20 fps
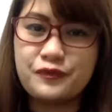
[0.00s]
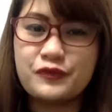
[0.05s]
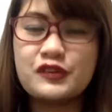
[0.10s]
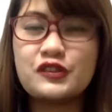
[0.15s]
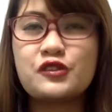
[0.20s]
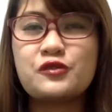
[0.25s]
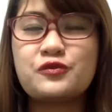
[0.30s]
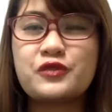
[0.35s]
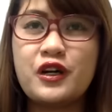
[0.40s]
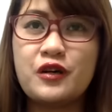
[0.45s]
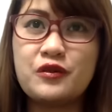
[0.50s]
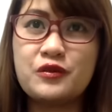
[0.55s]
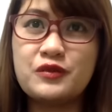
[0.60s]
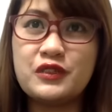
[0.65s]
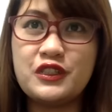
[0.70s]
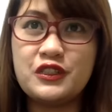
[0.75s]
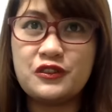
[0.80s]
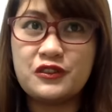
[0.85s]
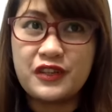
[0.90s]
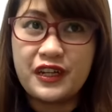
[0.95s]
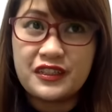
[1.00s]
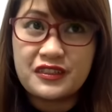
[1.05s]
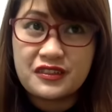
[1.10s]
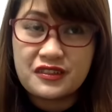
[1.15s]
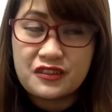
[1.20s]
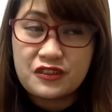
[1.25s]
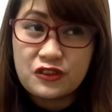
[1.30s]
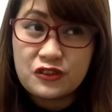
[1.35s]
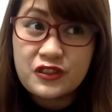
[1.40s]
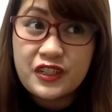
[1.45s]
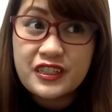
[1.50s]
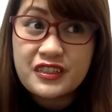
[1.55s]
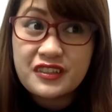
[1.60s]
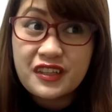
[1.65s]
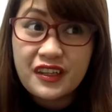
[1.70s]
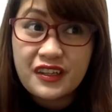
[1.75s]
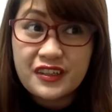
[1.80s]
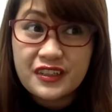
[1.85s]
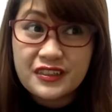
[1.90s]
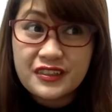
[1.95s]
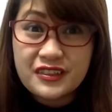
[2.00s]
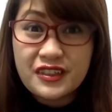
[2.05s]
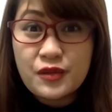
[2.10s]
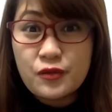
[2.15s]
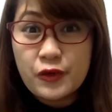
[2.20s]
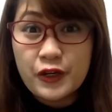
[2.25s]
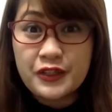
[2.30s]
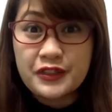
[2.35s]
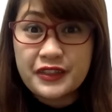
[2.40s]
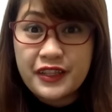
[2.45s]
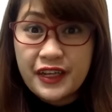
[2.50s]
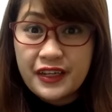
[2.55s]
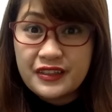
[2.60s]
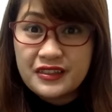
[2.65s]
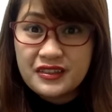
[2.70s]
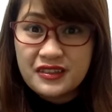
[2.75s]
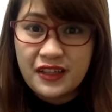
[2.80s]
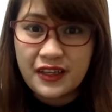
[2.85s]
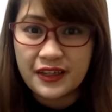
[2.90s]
So probably you can take her somewhere nice.